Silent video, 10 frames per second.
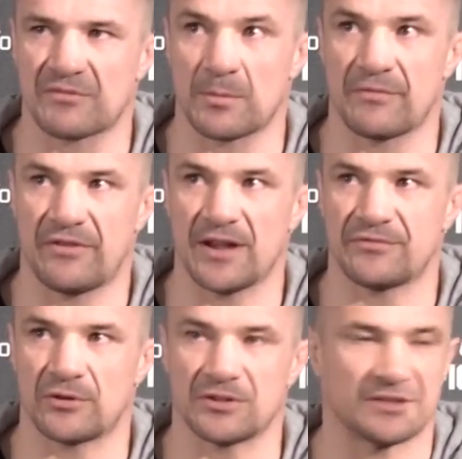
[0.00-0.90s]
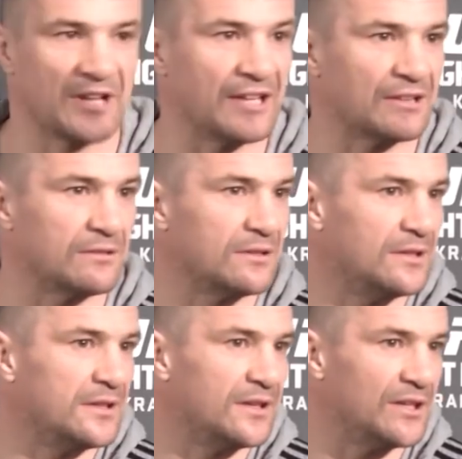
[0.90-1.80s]
my fight for the title
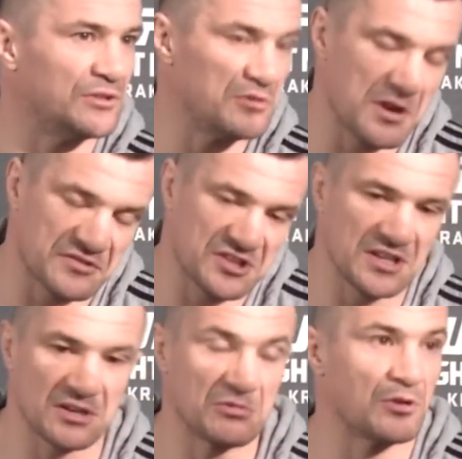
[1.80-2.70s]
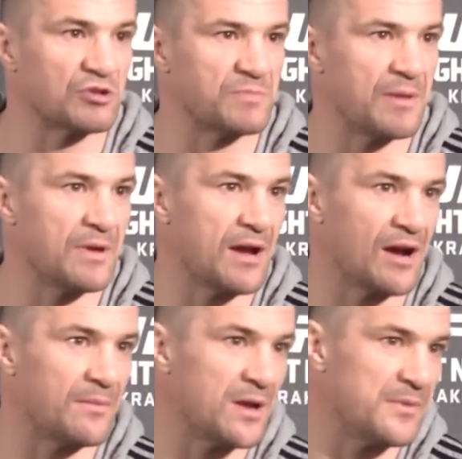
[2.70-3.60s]
in the UFC. Who knows? Maybe
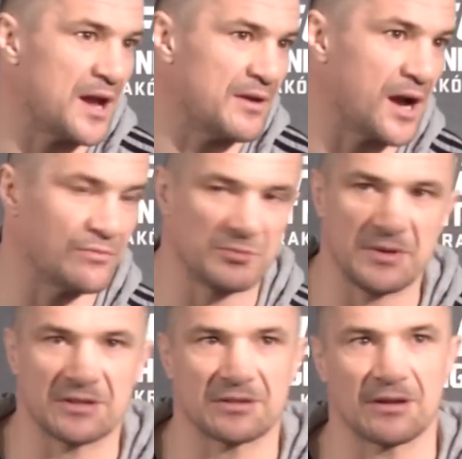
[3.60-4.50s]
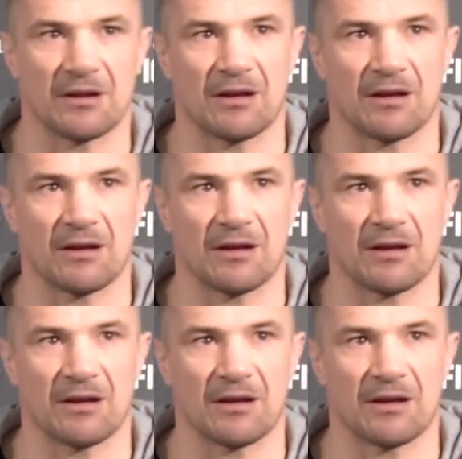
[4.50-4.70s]
I would beat